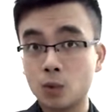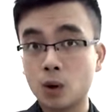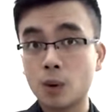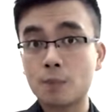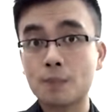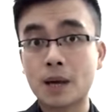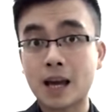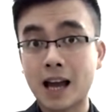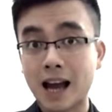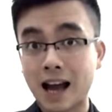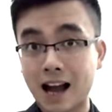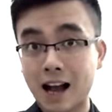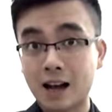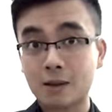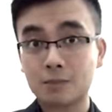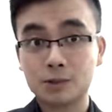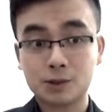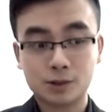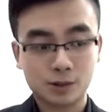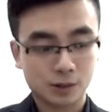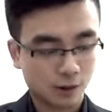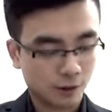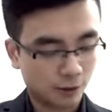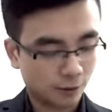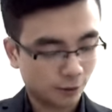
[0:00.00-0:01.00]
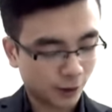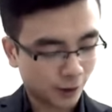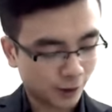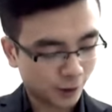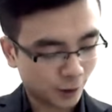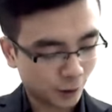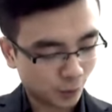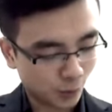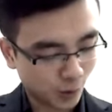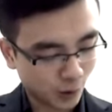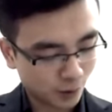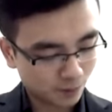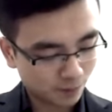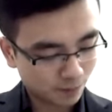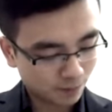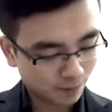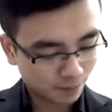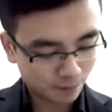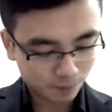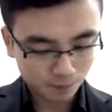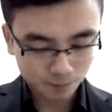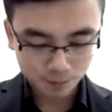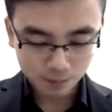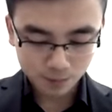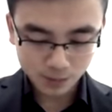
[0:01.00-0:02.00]
would be absolutely fine as well.
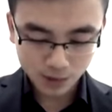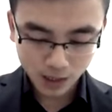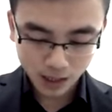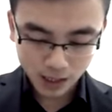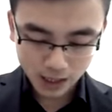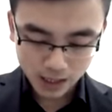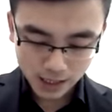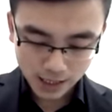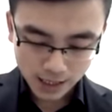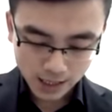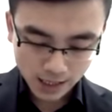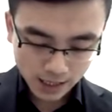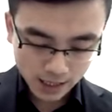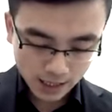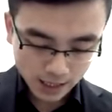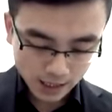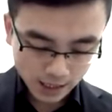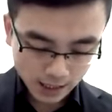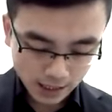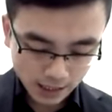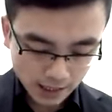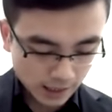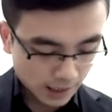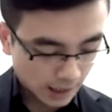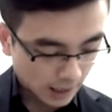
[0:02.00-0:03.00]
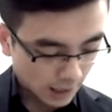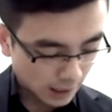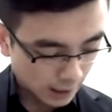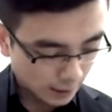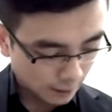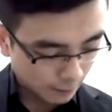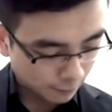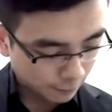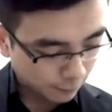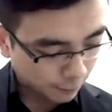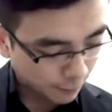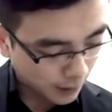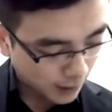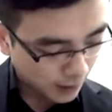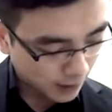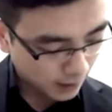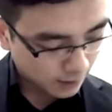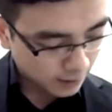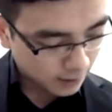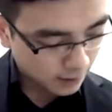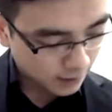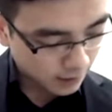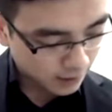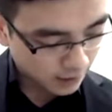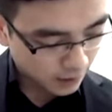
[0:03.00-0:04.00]
Uh,
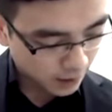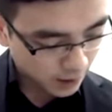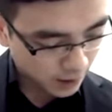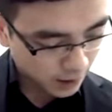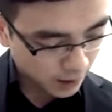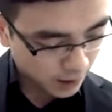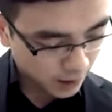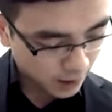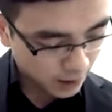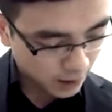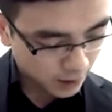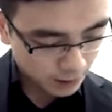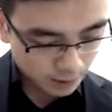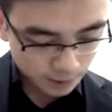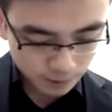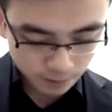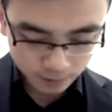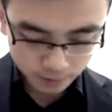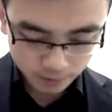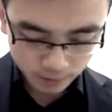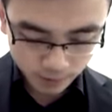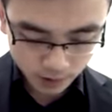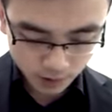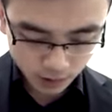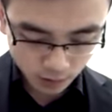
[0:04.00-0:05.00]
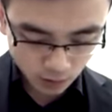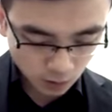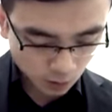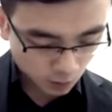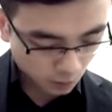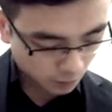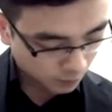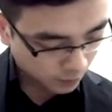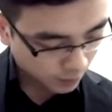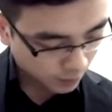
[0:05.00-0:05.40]
thirty times not zero